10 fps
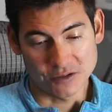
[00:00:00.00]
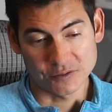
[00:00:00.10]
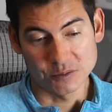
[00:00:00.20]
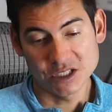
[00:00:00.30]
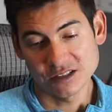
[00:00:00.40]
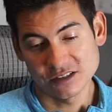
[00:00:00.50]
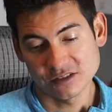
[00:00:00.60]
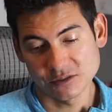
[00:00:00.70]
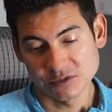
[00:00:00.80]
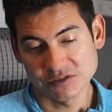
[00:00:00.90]
for me at
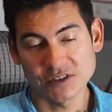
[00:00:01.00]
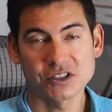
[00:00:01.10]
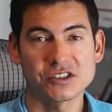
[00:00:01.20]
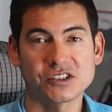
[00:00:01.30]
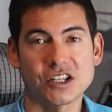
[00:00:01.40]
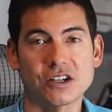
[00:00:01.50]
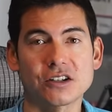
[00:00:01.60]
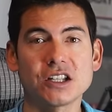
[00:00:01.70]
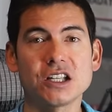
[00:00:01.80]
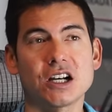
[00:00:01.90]
least, it was very
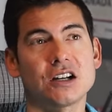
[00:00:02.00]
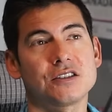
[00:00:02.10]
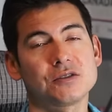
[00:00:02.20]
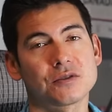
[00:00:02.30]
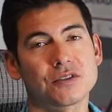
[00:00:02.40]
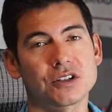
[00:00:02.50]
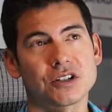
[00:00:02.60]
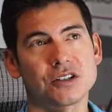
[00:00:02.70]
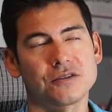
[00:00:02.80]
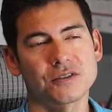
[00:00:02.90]
scary. These
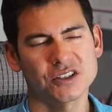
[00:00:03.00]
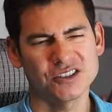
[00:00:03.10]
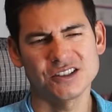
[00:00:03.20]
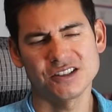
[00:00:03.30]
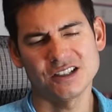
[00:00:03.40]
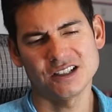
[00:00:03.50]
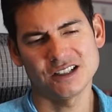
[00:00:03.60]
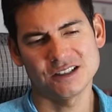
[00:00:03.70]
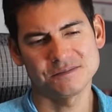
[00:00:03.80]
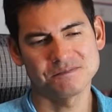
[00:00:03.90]
were fairly
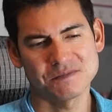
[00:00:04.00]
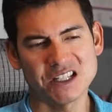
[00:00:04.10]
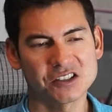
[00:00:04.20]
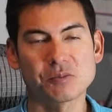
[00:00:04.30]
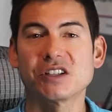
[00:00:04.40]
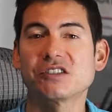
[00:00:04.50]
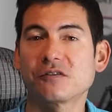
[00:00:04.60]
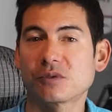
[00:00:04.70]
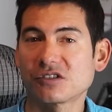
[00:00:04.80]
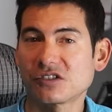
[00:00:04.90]

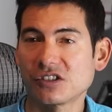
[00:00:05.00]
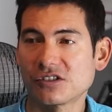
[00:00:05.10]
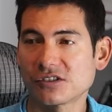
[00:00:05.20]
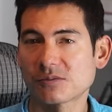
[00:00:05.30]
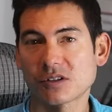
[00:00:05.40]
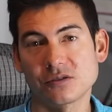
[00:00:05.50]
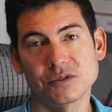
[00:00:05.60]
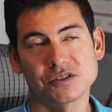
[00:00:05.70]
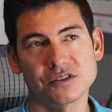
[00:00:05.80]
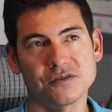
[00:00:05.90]
expensive procedures, probably the
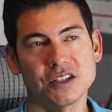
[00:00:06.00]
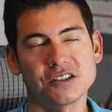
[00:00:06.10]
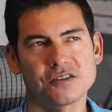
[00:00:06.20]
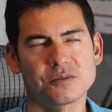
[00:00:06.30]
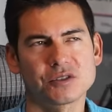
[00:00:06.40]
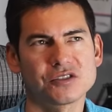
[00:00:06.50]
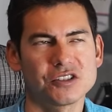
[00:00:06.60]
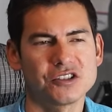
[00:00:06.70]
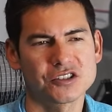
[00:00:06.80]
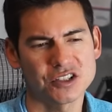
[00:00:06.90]
most invasive
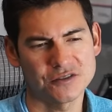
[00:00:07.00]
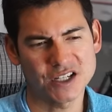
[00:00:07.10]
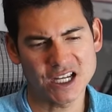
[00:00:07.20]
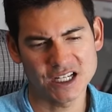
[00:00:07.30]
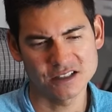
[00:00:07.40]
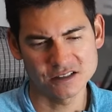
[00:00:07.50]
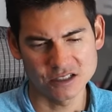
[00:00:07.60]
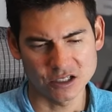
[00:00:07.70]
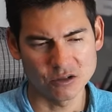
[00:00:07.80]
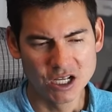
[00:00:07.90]
procedures I've had. And,
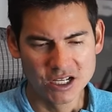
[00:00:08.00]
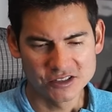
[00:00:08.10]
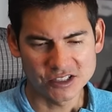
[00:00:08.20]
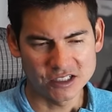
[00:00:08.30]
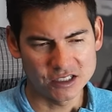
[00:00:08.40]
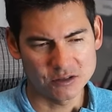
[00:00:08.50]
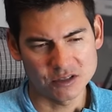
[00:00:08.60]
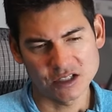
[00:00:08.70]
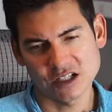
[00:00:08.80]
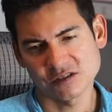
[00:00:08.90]
you know, Sandy and I were
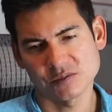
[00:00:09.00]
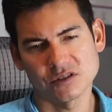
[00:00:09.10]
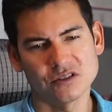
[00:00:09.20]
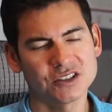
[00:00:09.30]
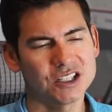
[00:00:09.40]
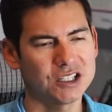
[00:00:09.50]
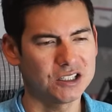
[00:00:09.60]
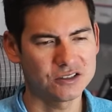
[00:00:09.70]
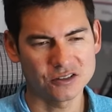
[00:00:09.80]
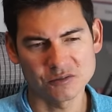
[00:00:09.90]
at a hospital all day.
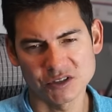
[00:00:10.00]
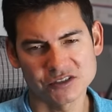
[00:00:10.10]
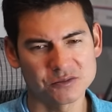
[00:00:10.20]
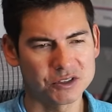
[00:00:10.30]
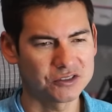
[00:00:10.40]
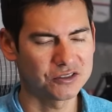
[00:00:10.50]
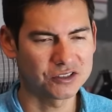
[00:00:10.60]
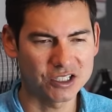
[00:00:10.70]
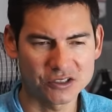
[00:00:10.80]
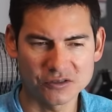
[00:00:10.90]
It took months and months to
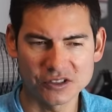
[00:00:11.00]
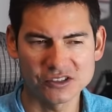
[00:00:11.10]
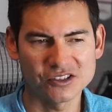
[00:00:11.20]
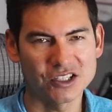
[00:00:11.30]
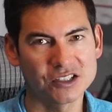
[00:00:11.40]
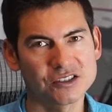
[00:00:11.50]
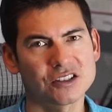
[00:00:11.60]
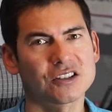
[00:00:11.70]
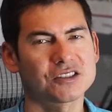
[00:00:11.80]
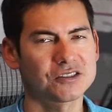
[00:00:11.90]
schedule these things.
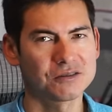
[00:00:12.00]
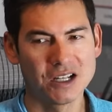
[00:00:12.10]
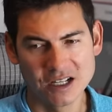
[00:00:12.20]
It cost,